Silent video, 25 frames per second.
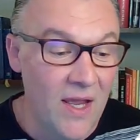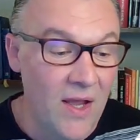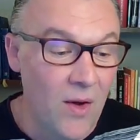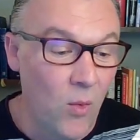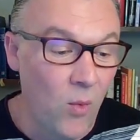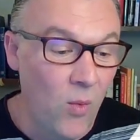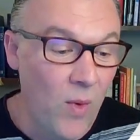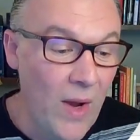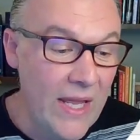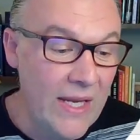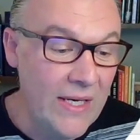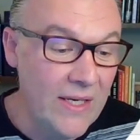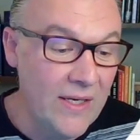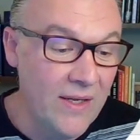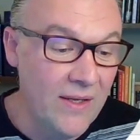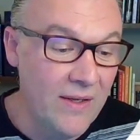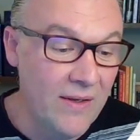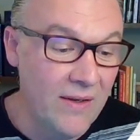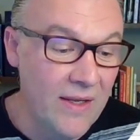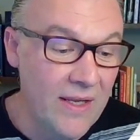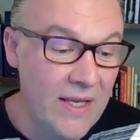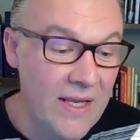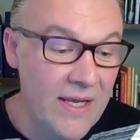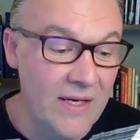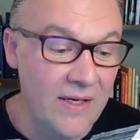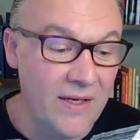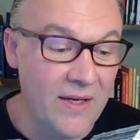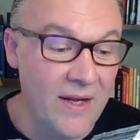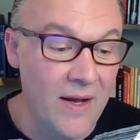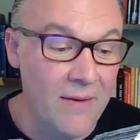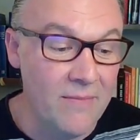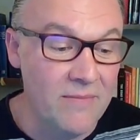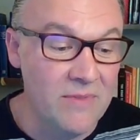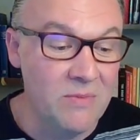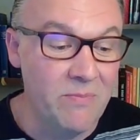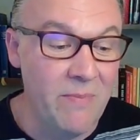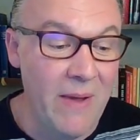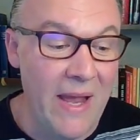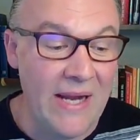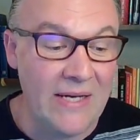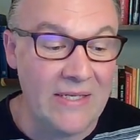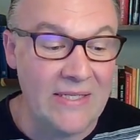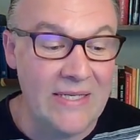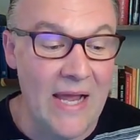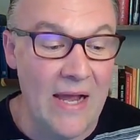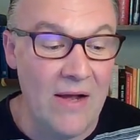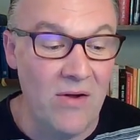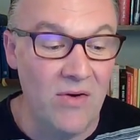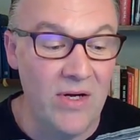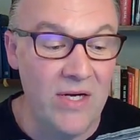When it comes back
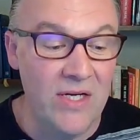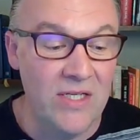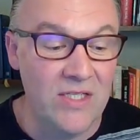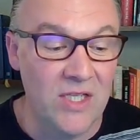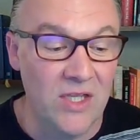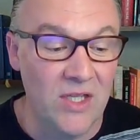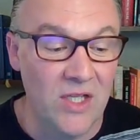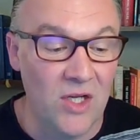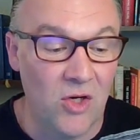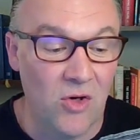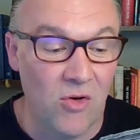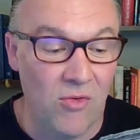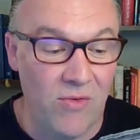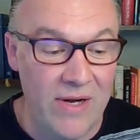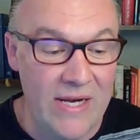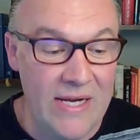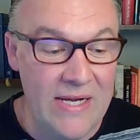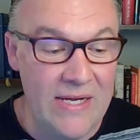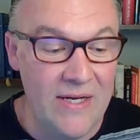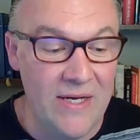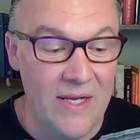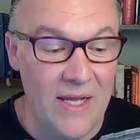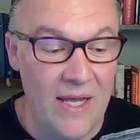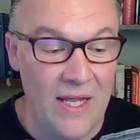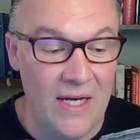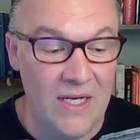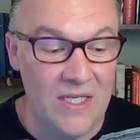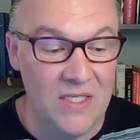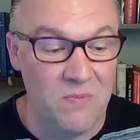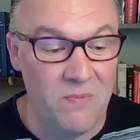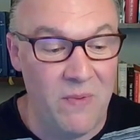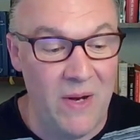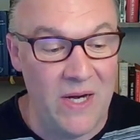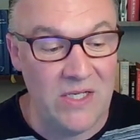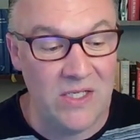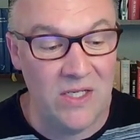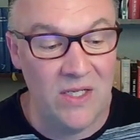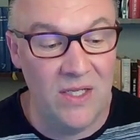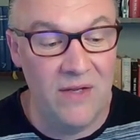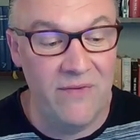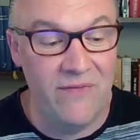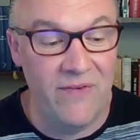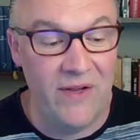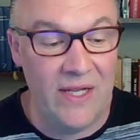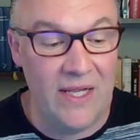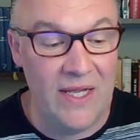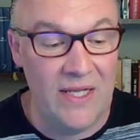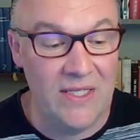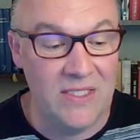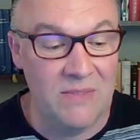down into the green, and especially if
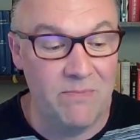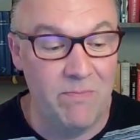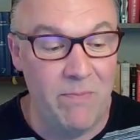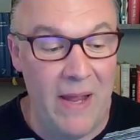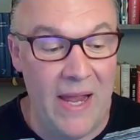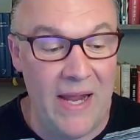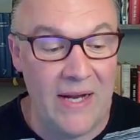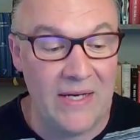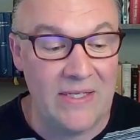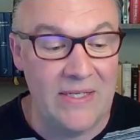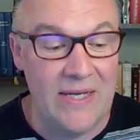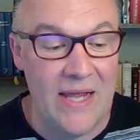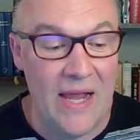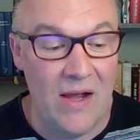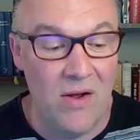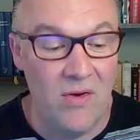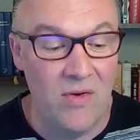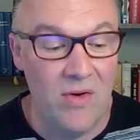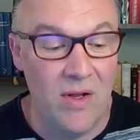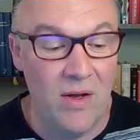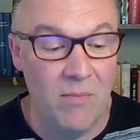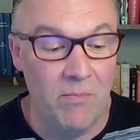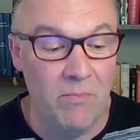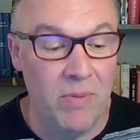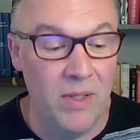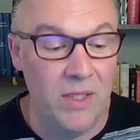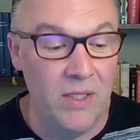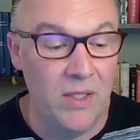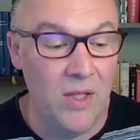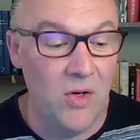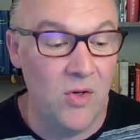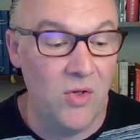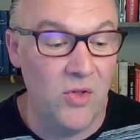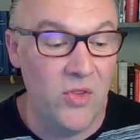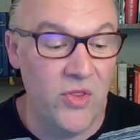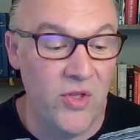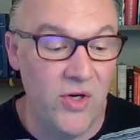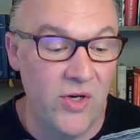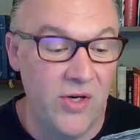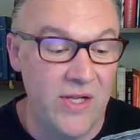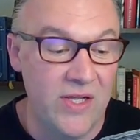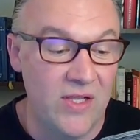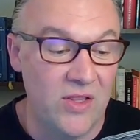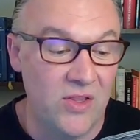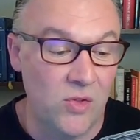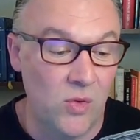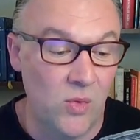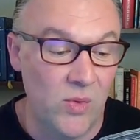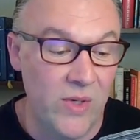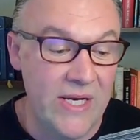it gets back down below
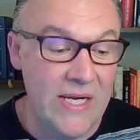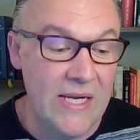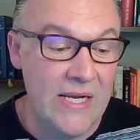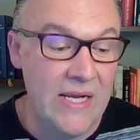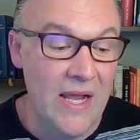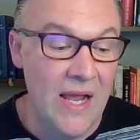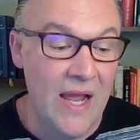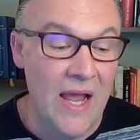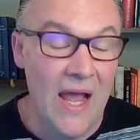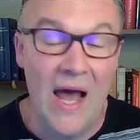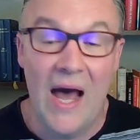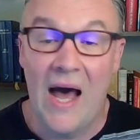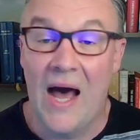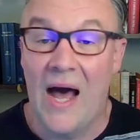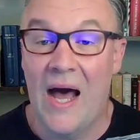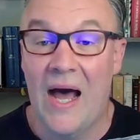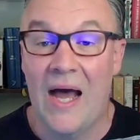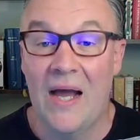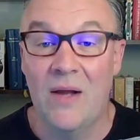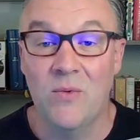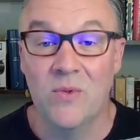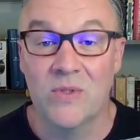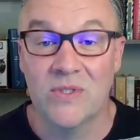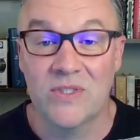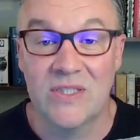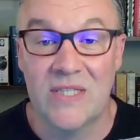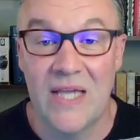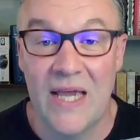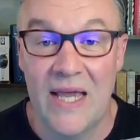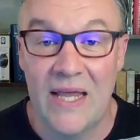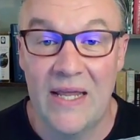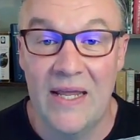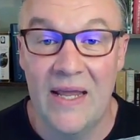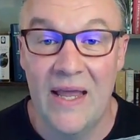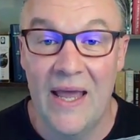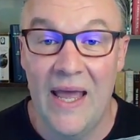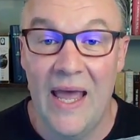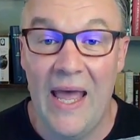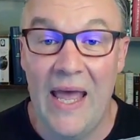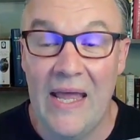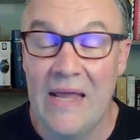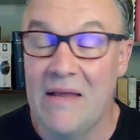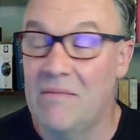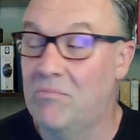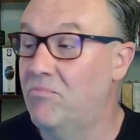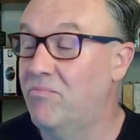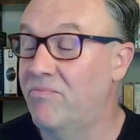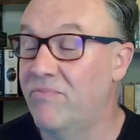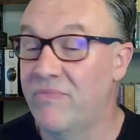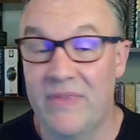33, I will say,
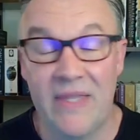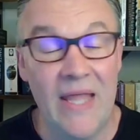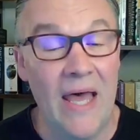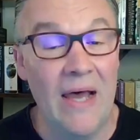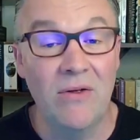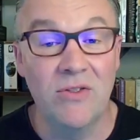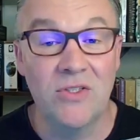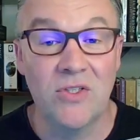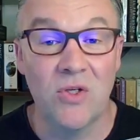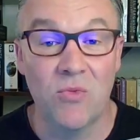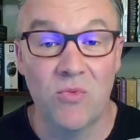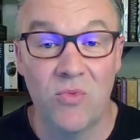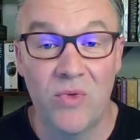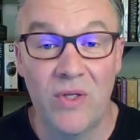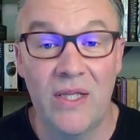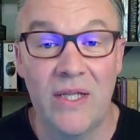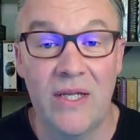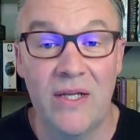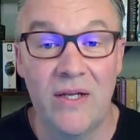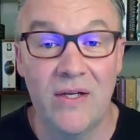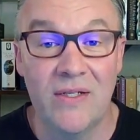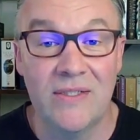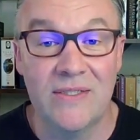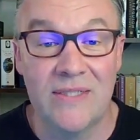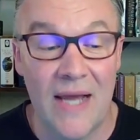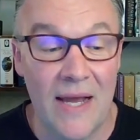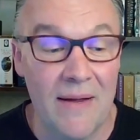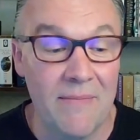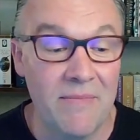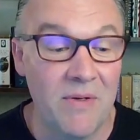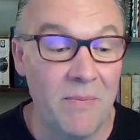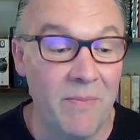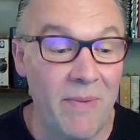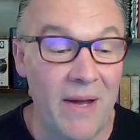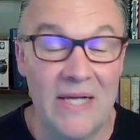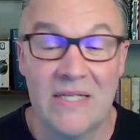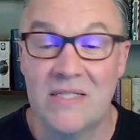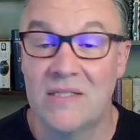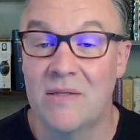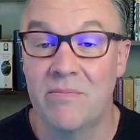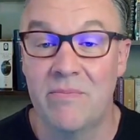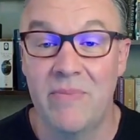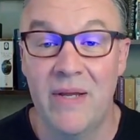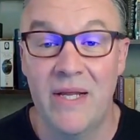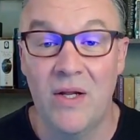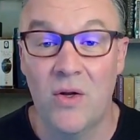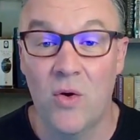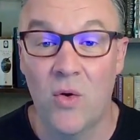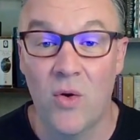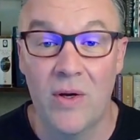hey, now's a really good time to buy some
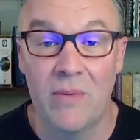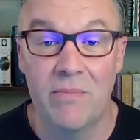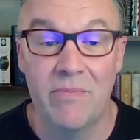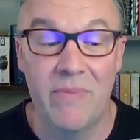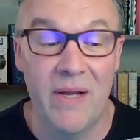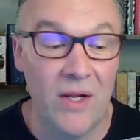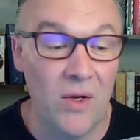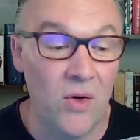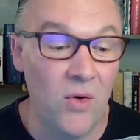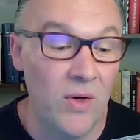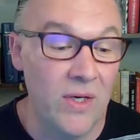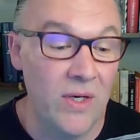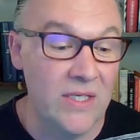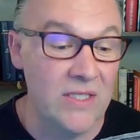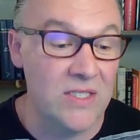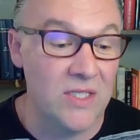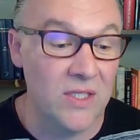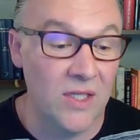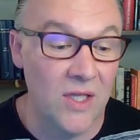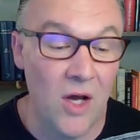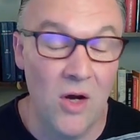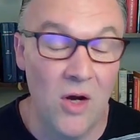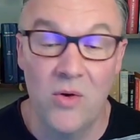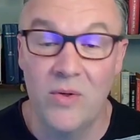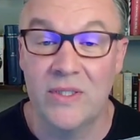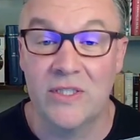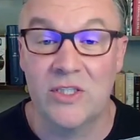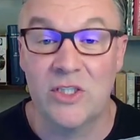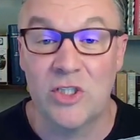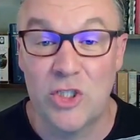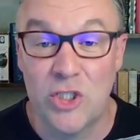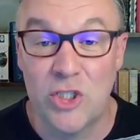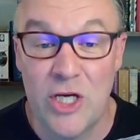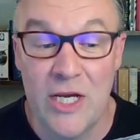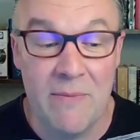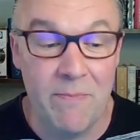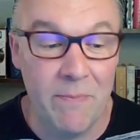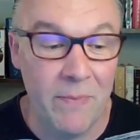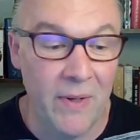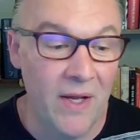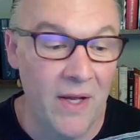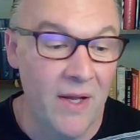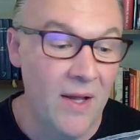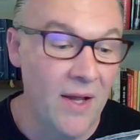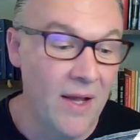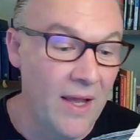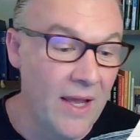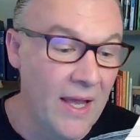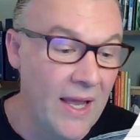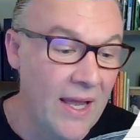Bitcoin. Bitcoin is low, it's cheap,
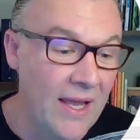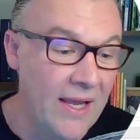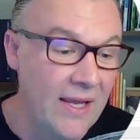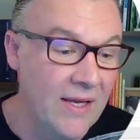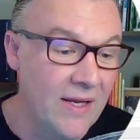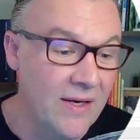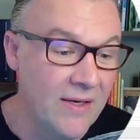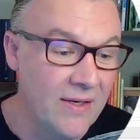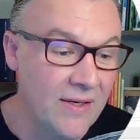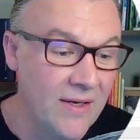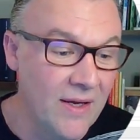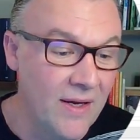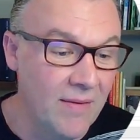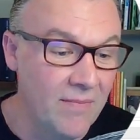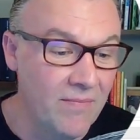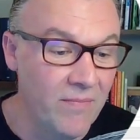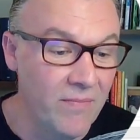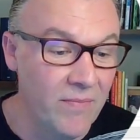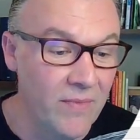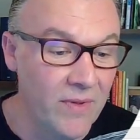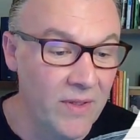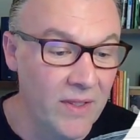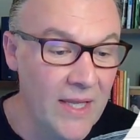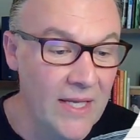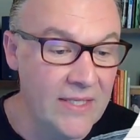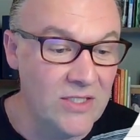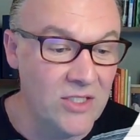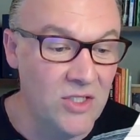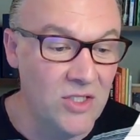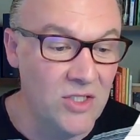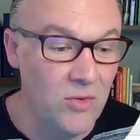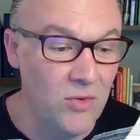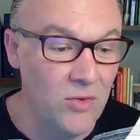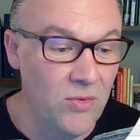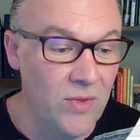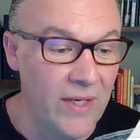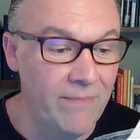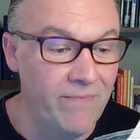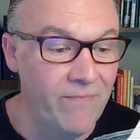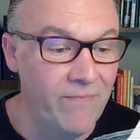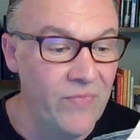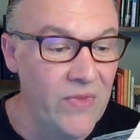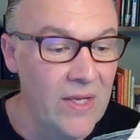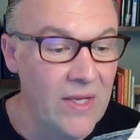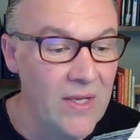and let's do it.